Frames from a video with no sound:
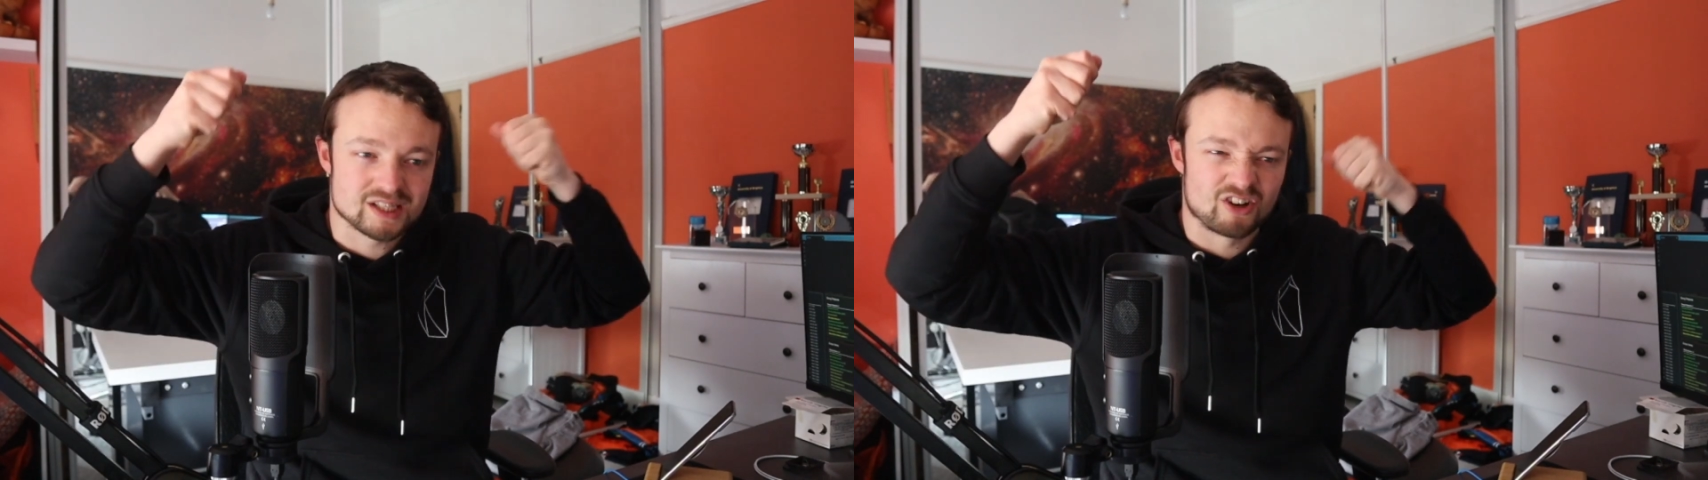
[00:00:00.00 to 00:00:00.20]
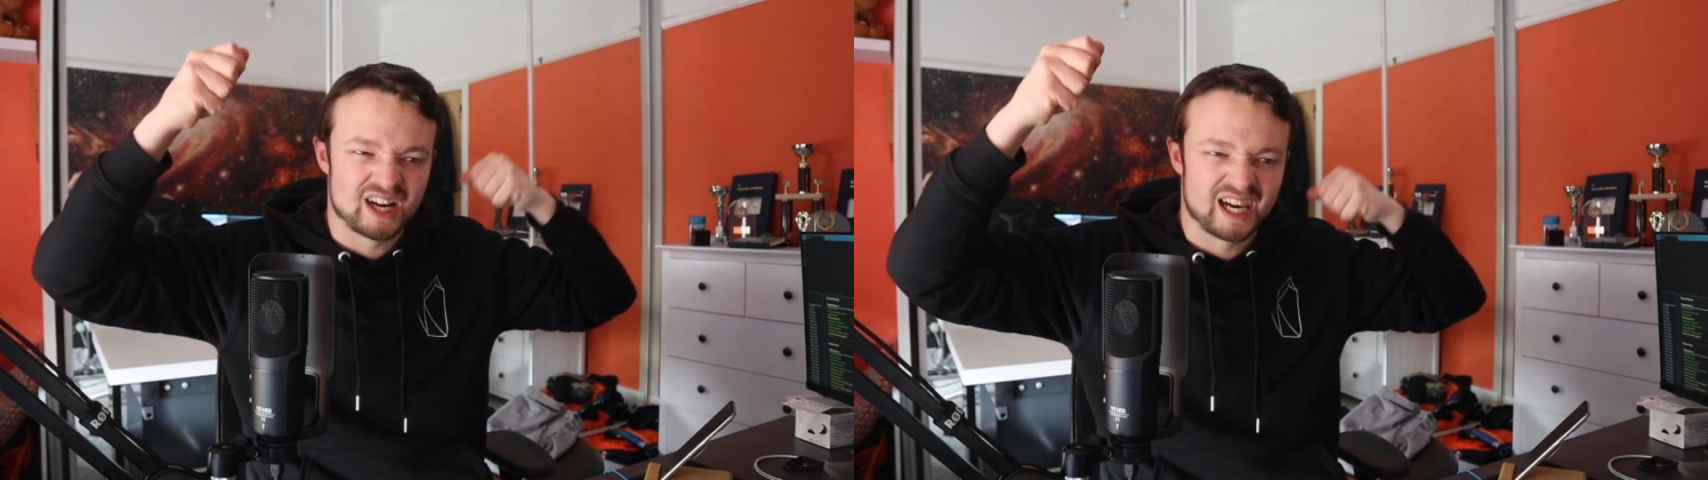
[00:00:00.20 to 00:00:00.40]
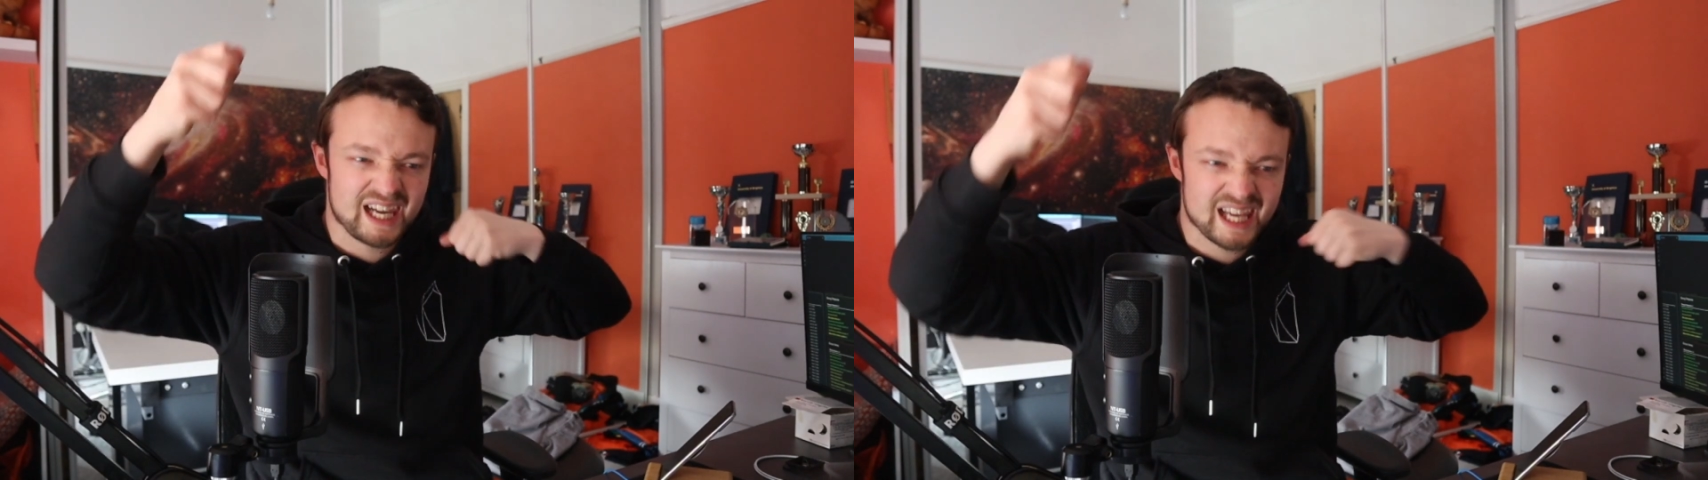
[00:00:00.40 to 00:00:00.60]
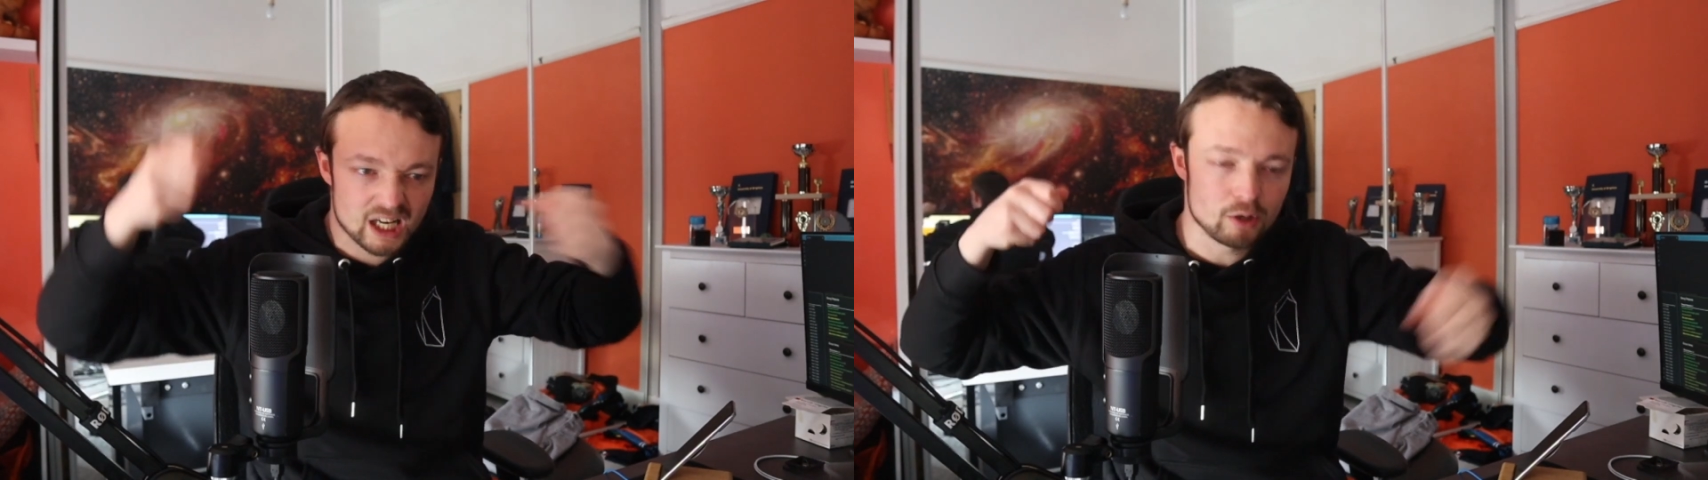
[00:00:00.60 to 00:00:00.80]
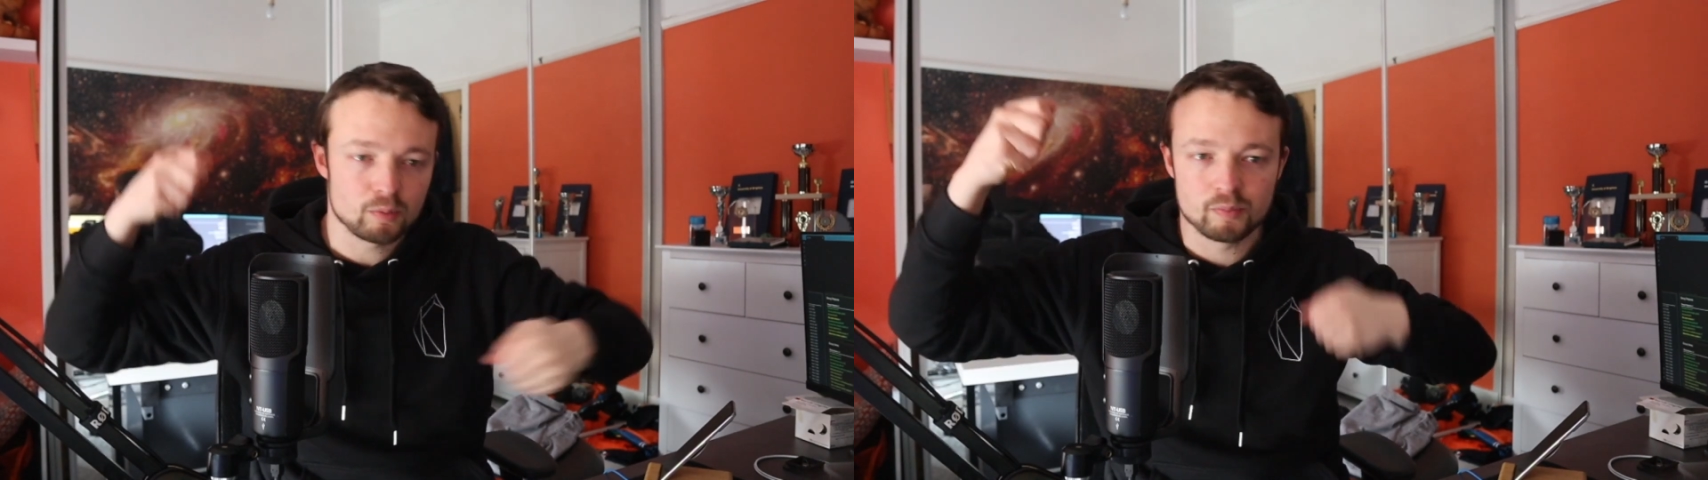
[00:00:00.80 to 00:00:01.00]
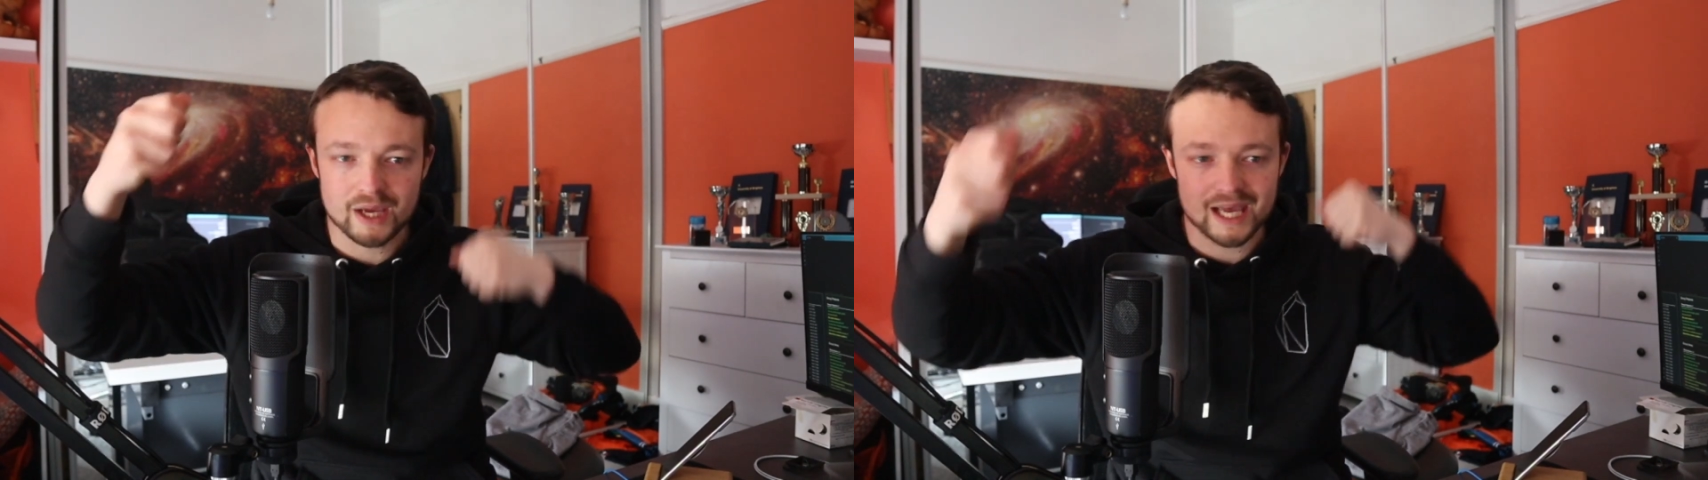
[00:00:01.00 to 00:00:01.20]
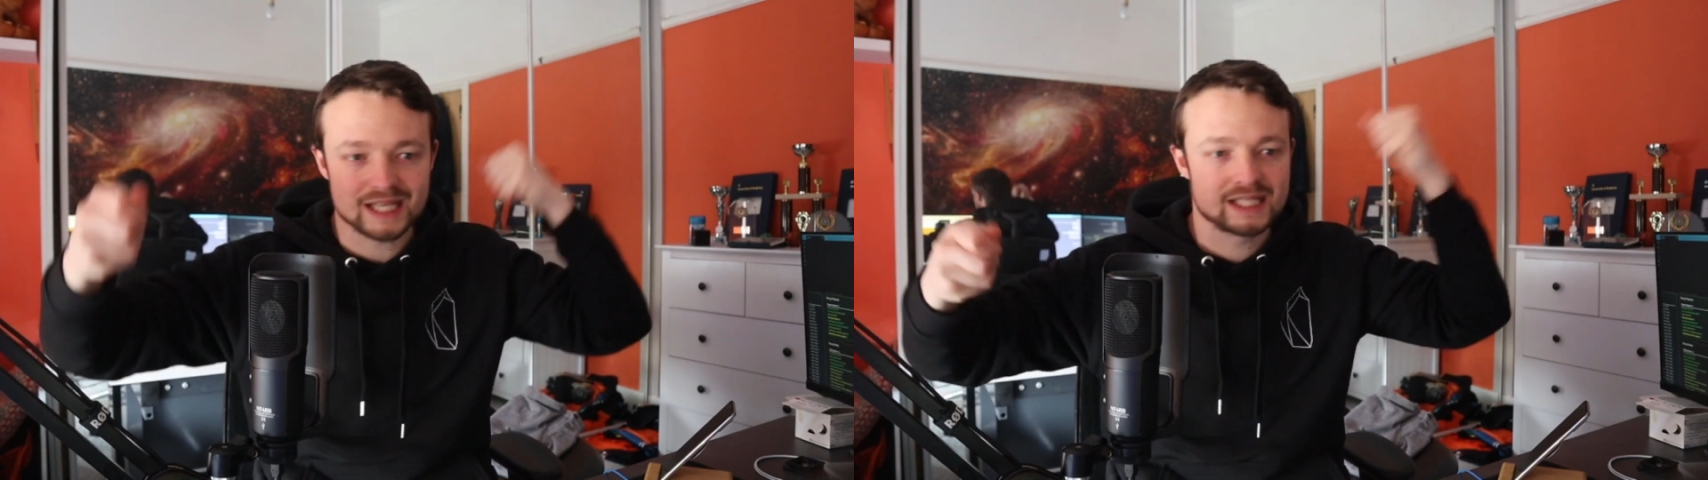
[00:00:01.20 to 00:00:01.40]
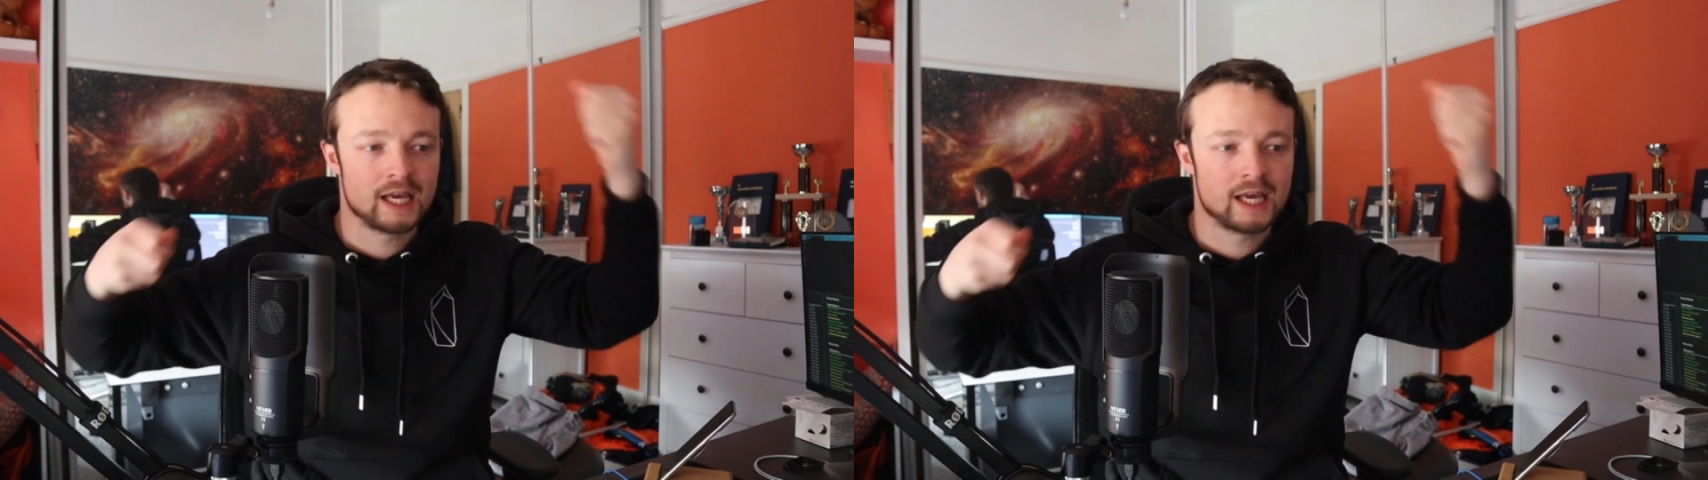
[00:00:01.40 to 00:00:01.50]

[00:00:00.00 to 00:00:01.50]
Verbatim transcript: are a little bit